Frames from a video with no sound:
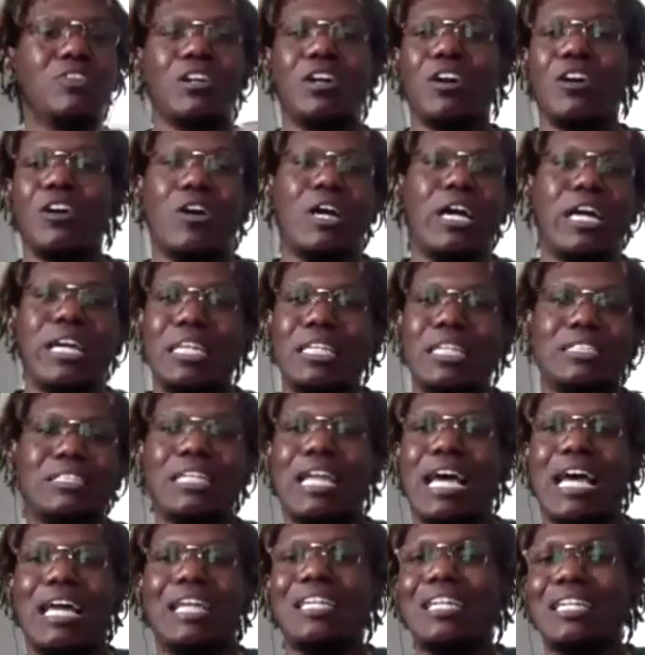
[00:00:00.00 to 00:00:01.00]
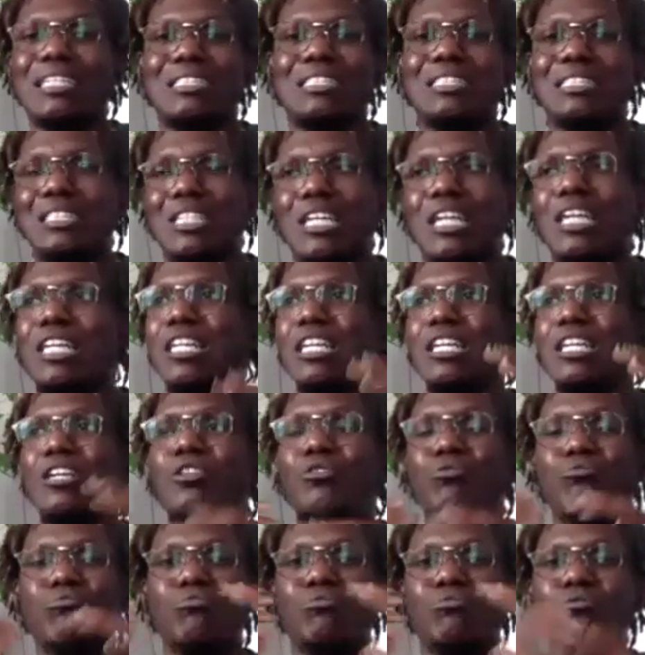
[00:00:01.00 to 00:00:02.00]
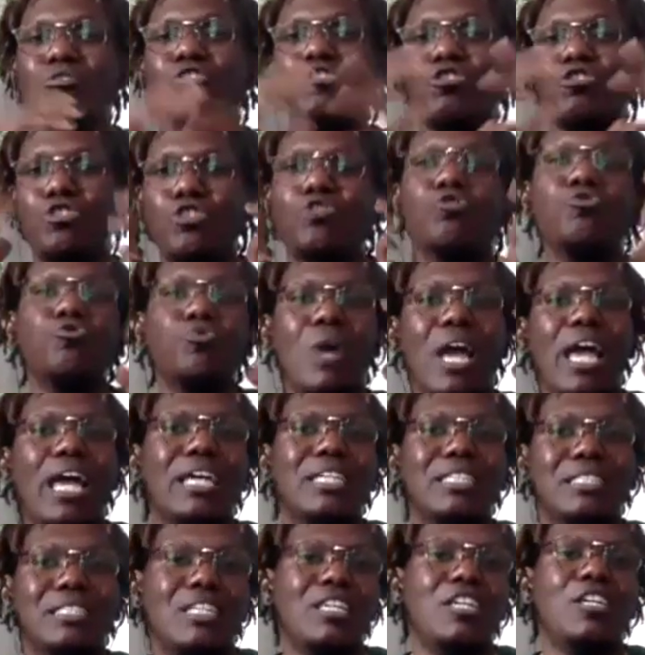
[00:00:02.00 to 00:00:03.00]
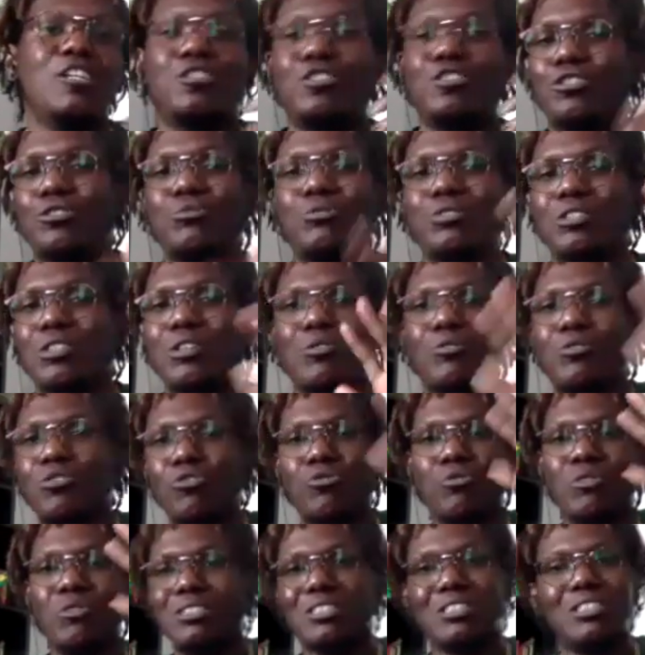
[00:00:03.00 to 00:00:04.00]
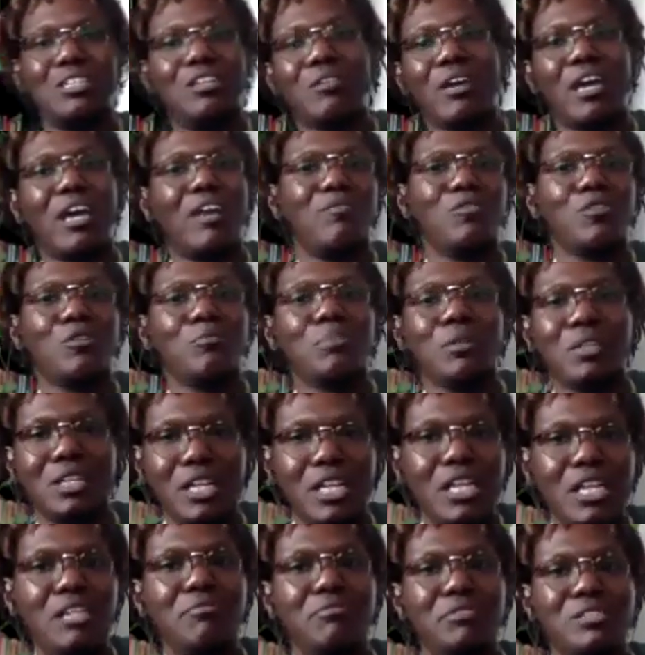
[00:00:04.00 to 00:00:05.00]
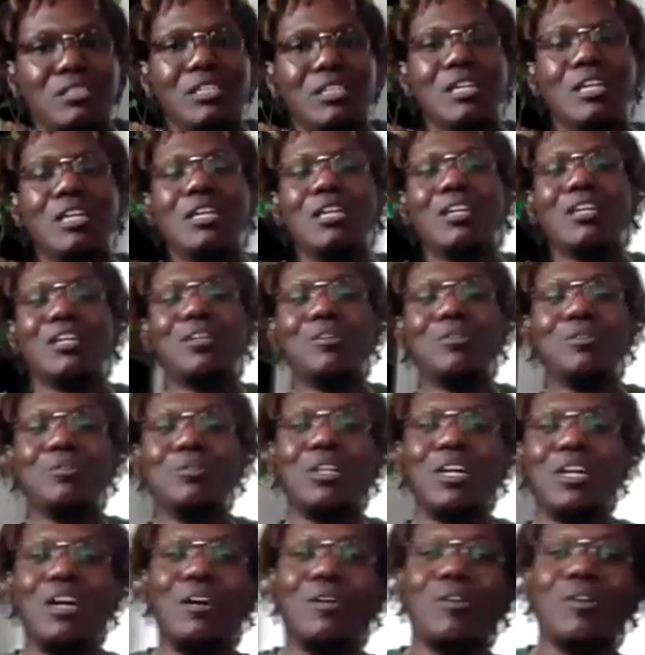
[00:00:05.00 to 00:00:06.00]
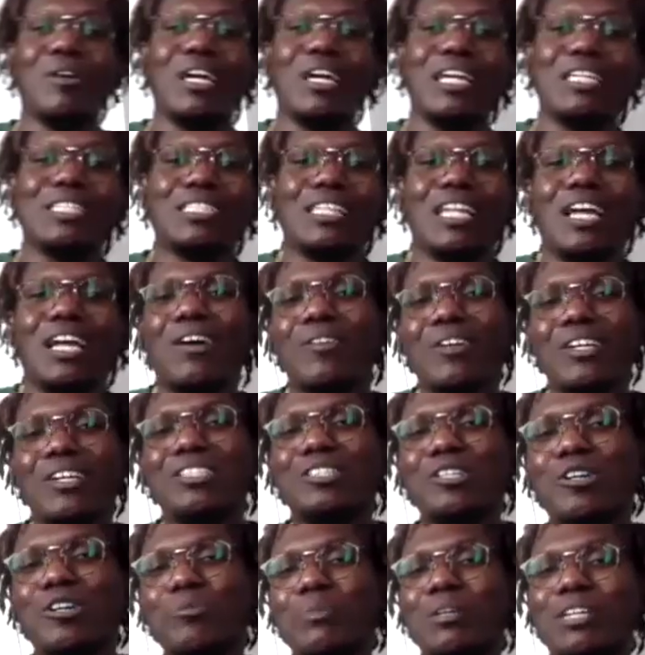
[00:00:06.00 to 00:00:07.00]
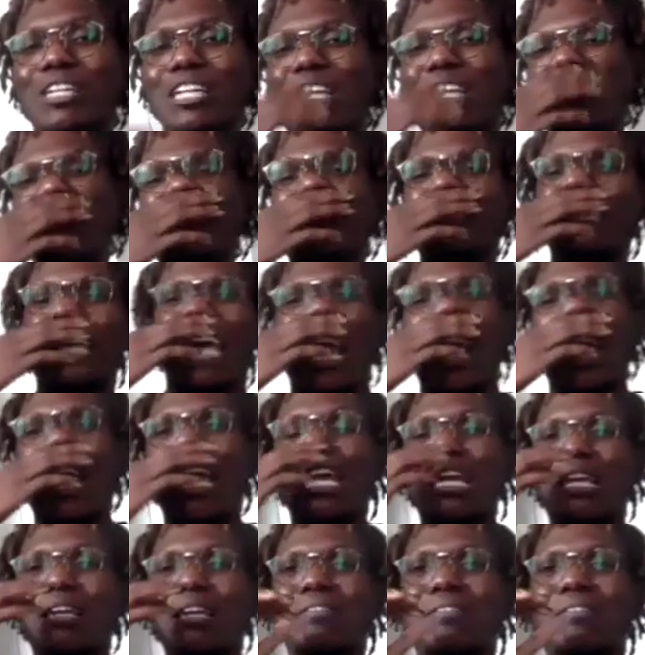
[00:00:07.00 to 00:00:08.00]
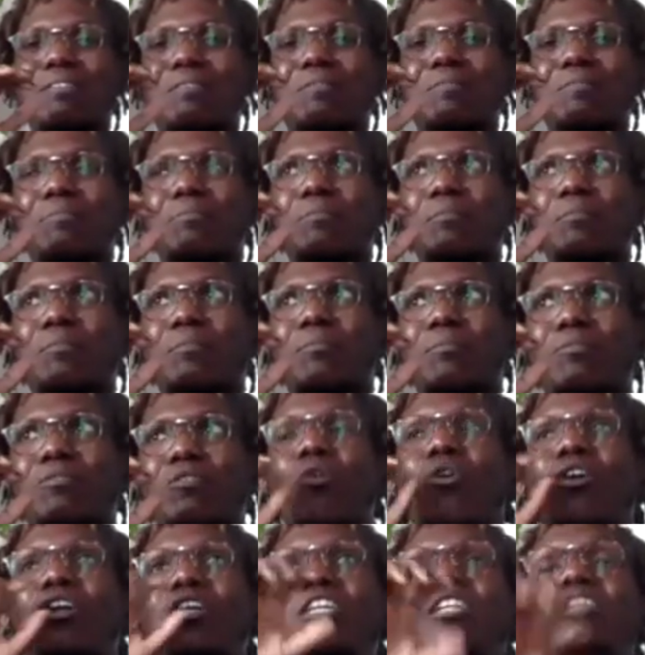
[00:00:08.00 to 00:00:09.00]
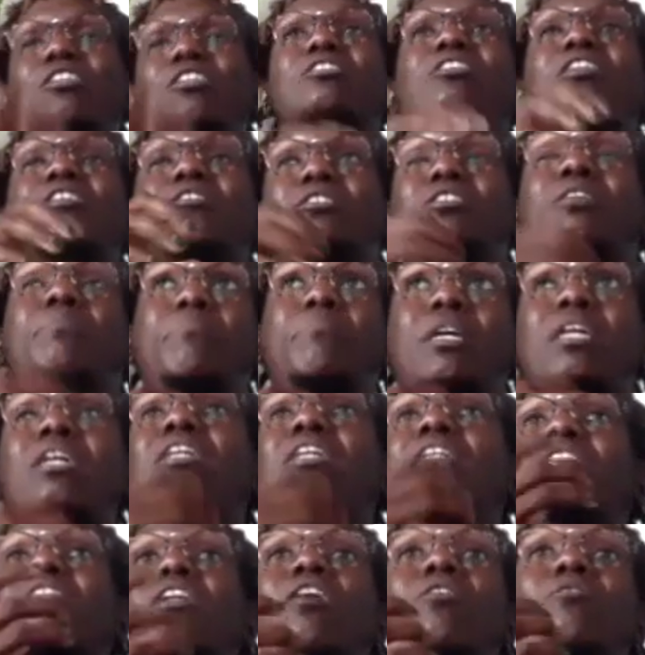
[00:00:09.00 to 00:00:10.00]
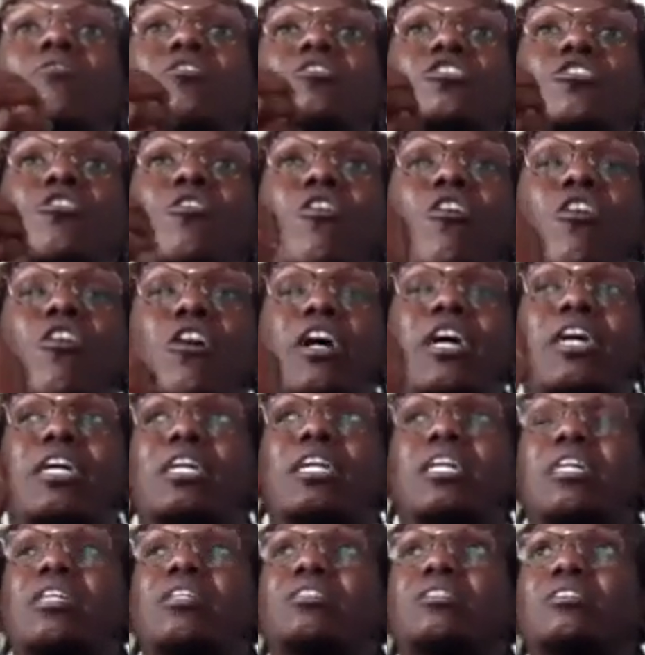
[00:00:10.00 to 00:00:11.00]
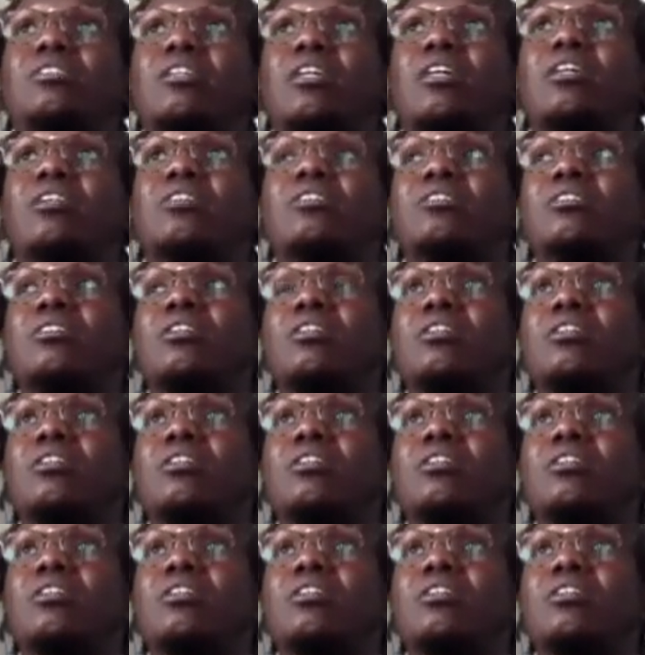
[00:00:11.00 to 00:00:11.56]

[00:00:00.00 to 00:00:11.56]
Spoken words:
the art. It's not necessarily you as the issue. So you can still have your beliefs, as long as your beliefs ain't, or at least to me, as long as your art isn't,